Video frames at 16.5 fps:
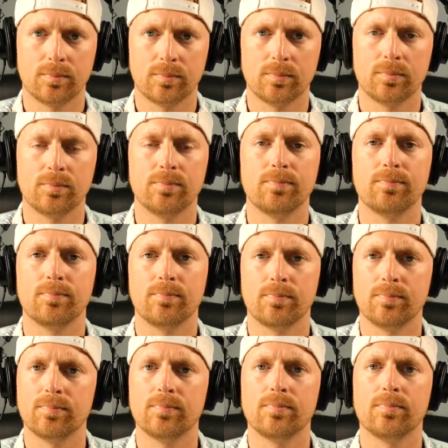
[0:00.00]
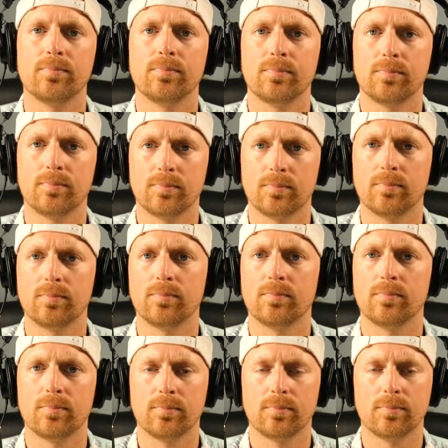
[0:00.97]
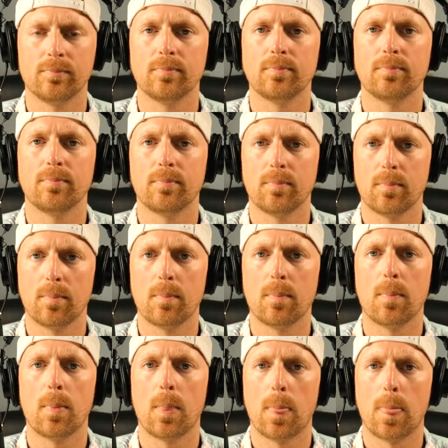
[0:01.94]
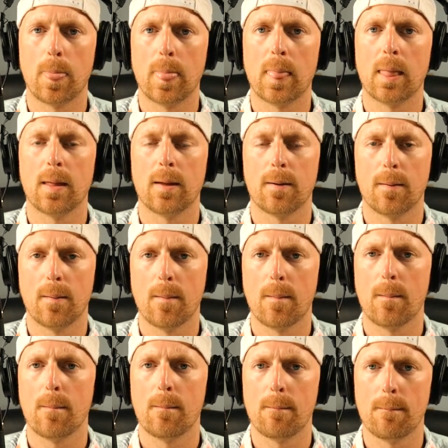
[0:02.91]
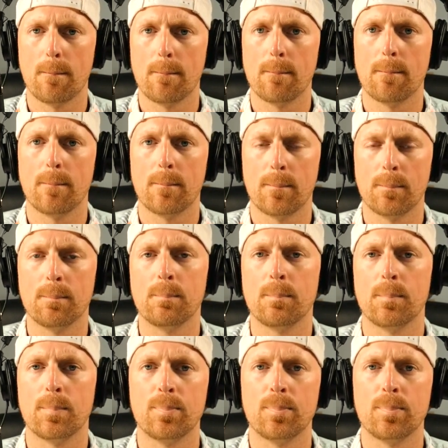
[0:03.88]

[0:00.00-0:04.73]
This person isn't speaking.